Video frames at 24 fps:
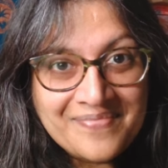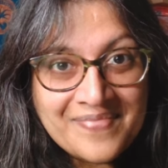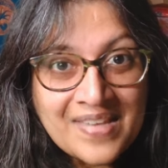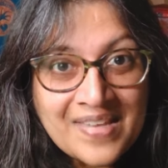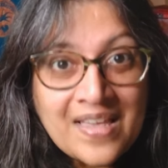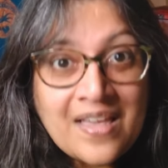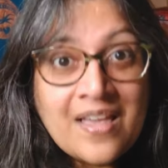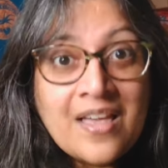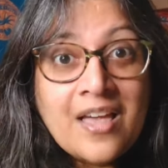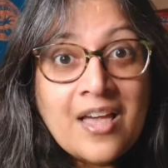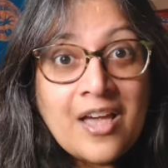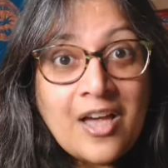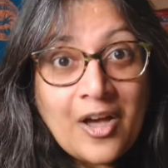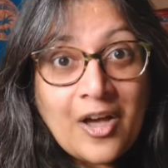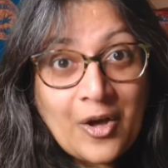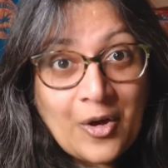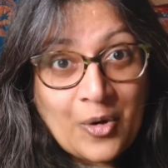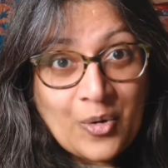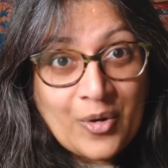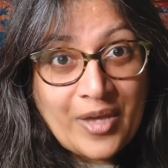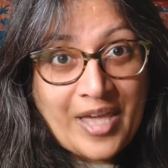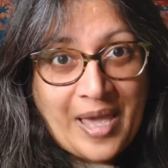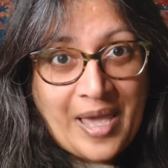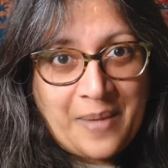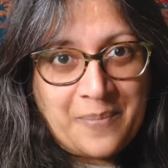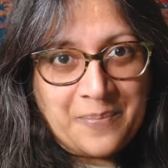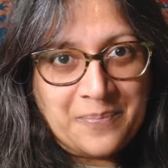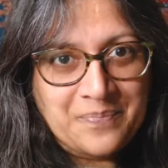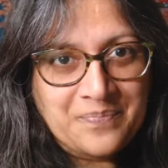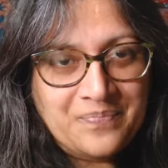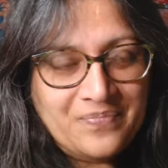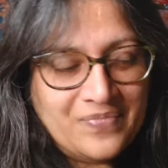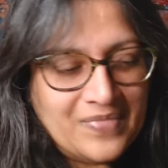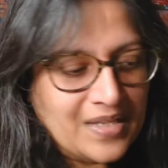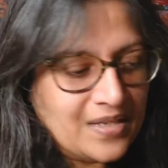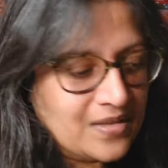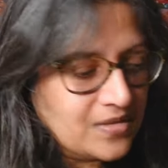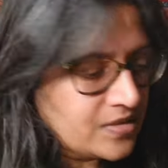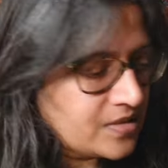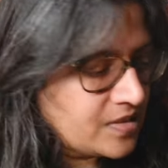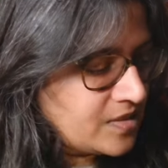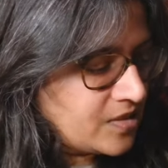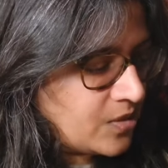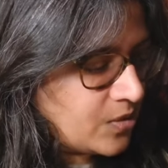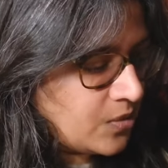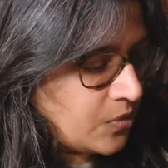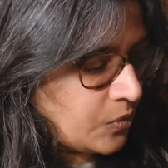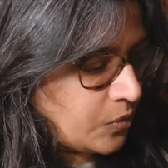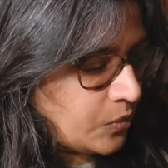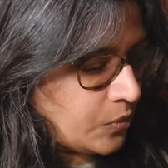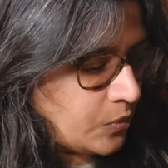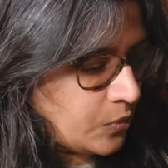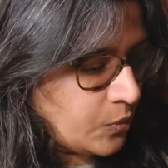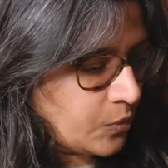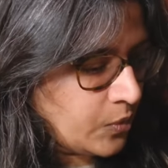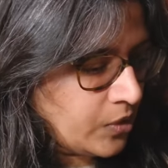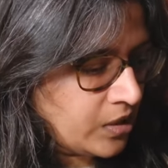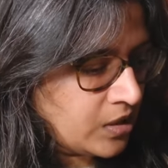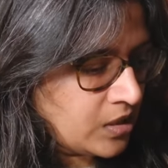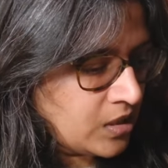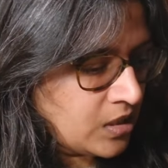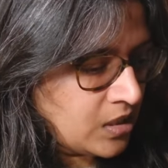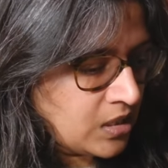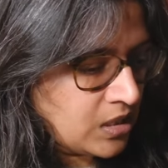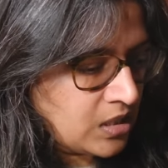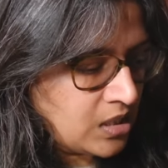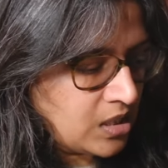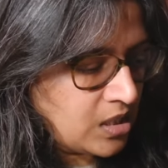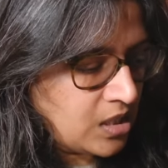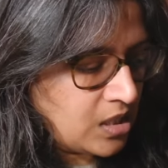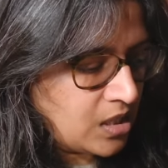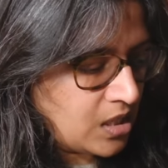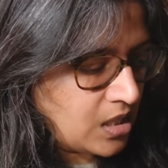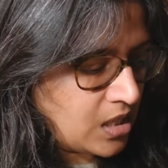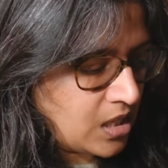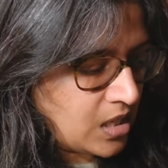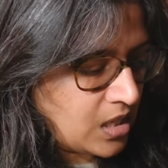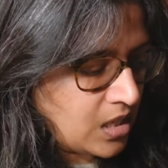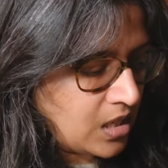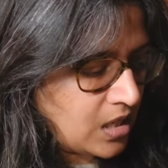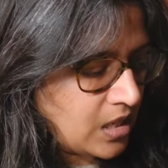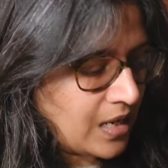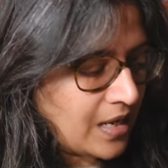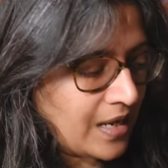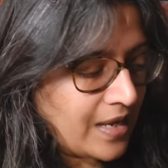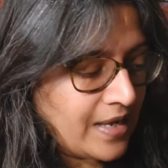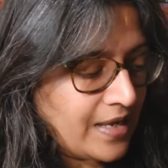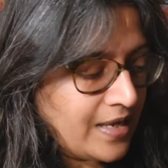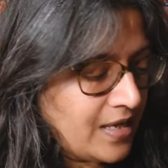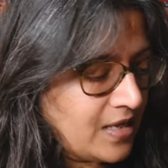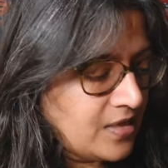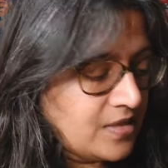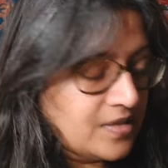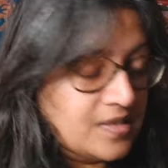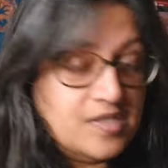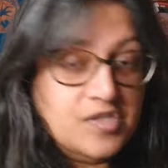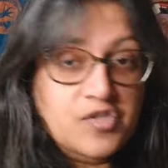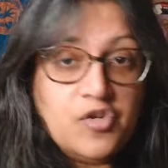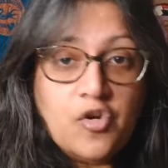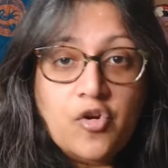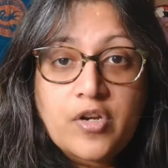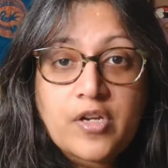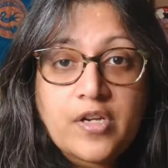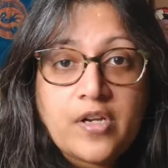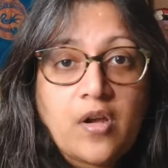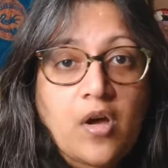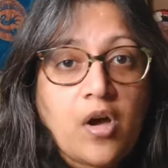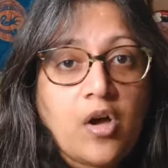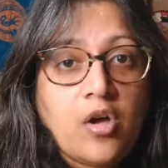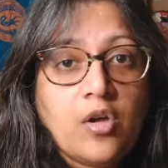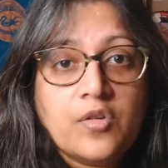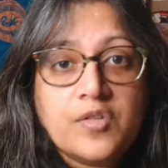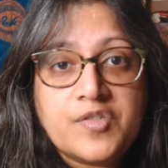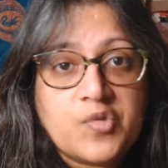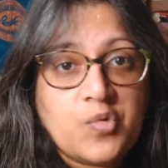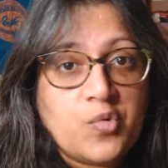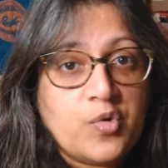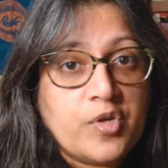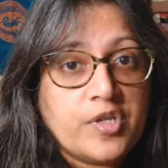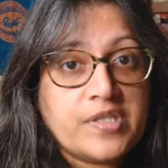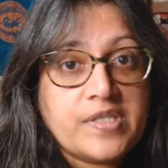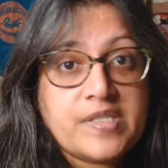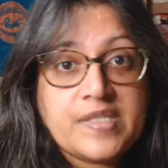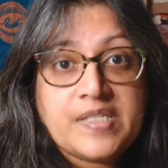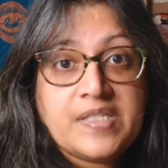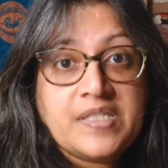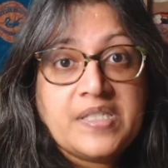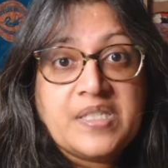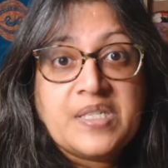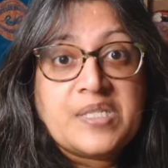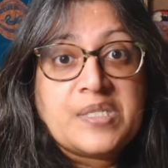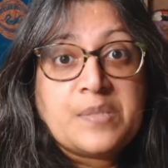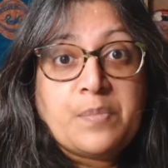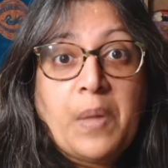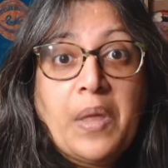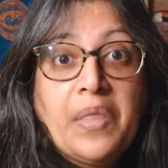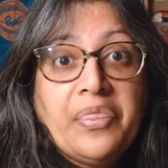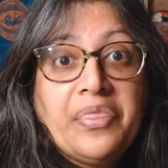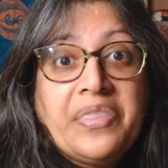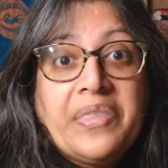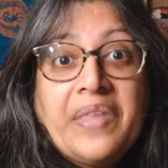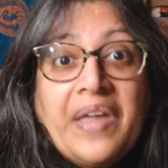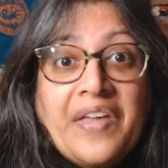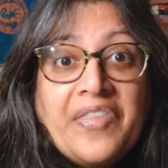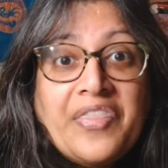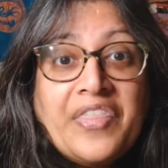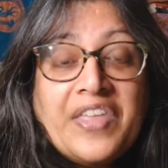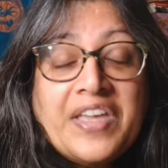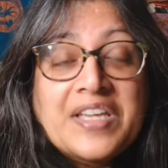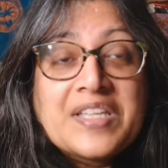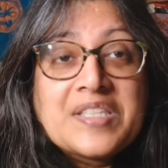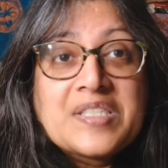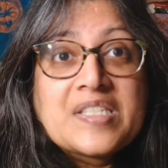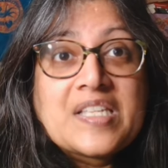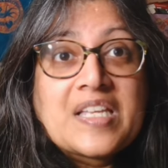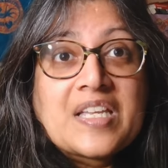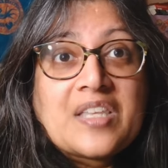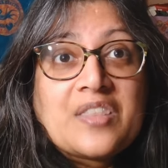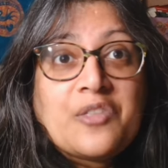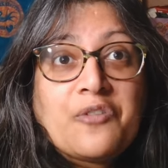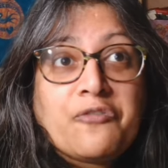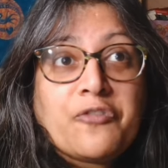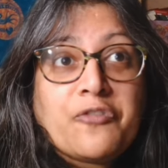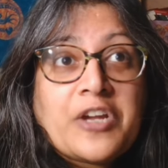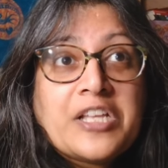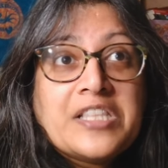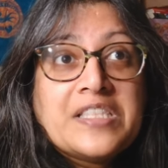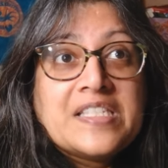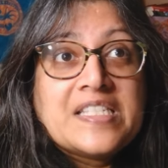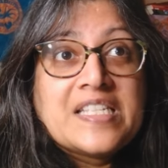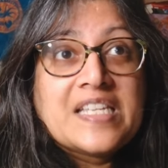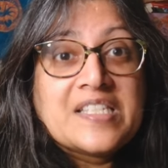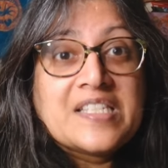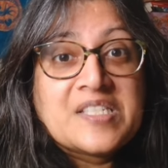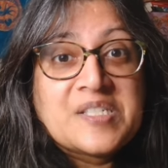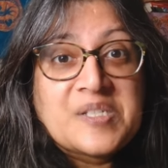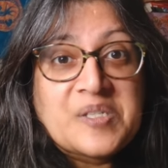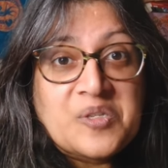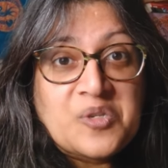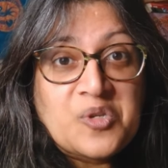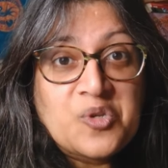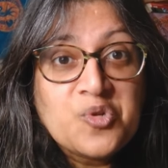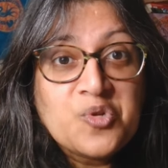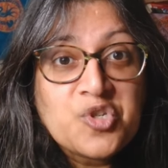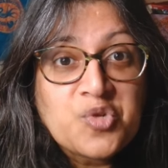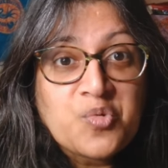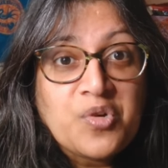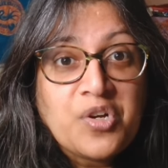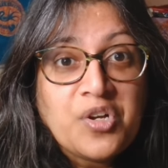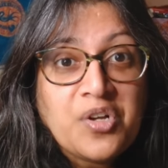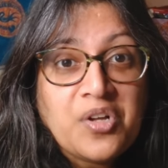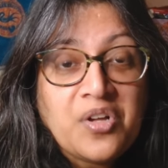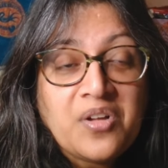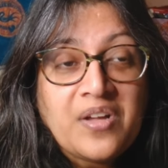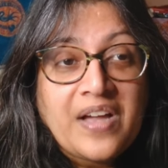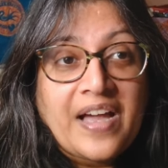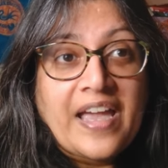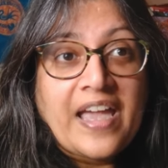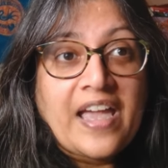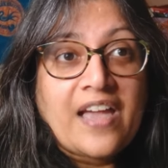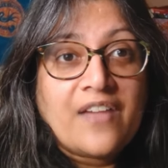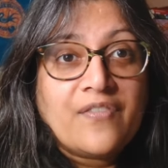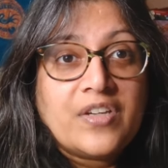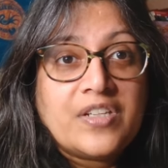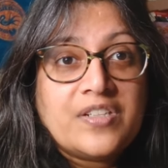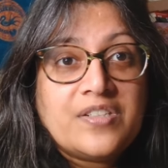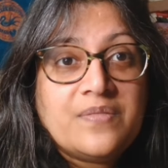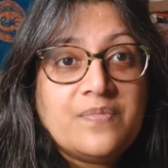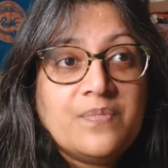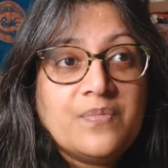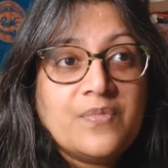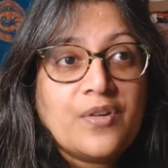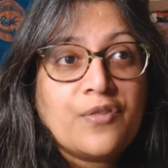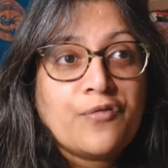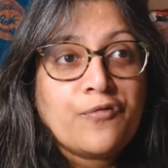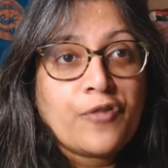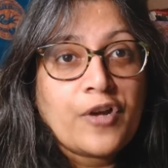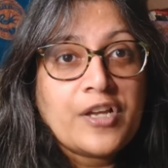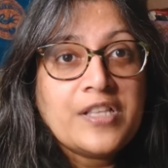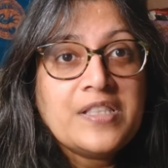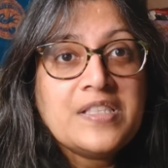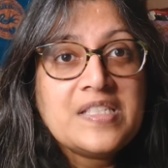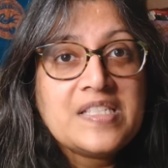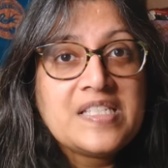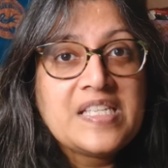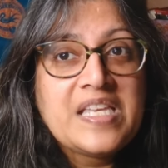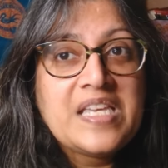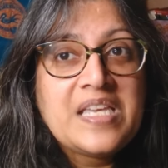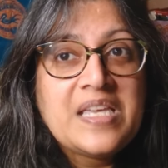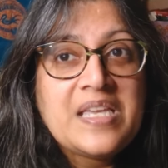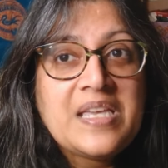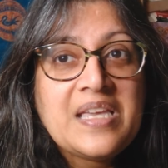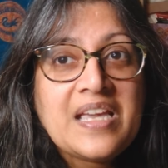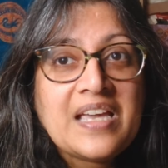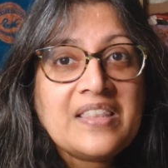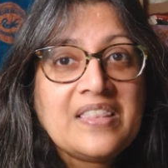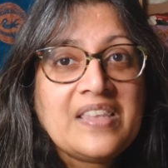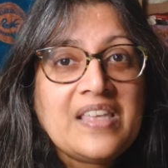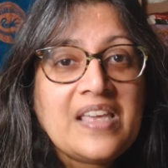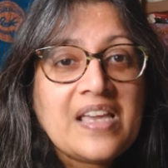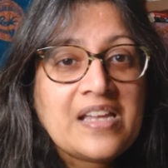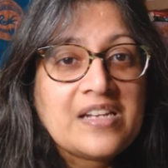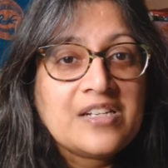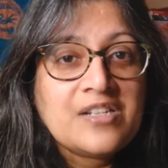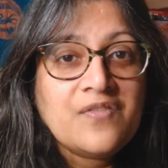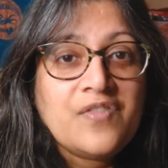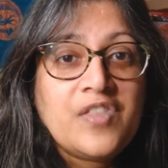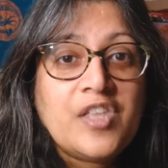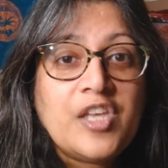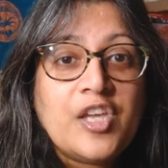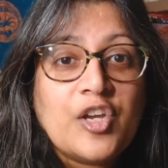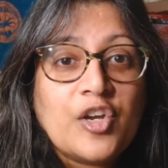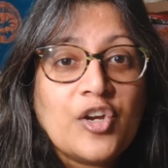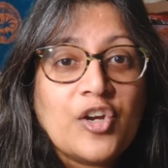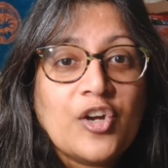Okay, so I started all sorts this month. I think it's like the frenzy. It's the usual. I have a frenzy at the end of the year.